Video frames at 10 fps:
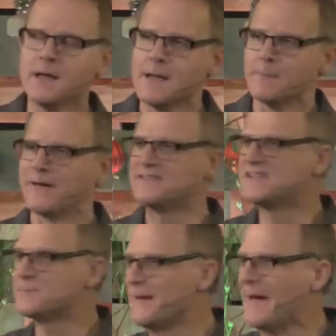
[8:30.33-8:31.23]
But this
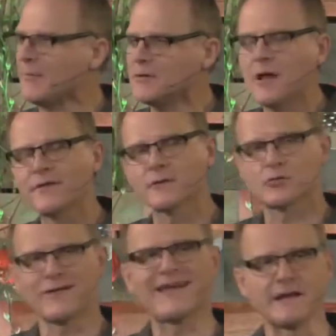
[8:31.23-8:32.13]
Babylon the
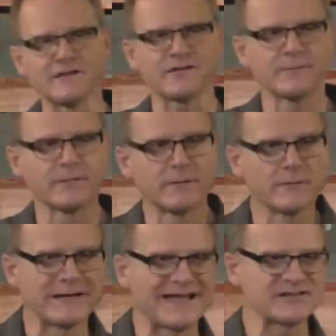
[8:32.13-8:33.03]
Great
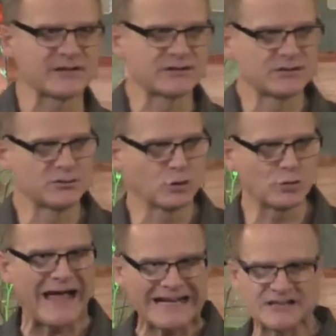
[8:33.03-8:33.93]
has a
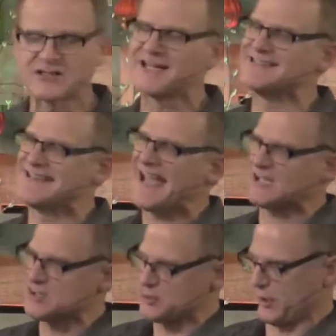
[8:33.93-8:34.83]
direct
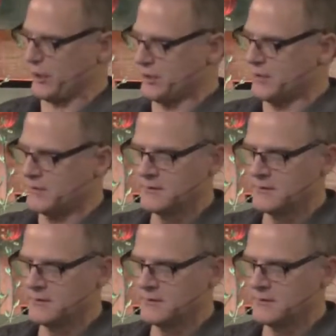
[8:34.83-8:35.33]
connection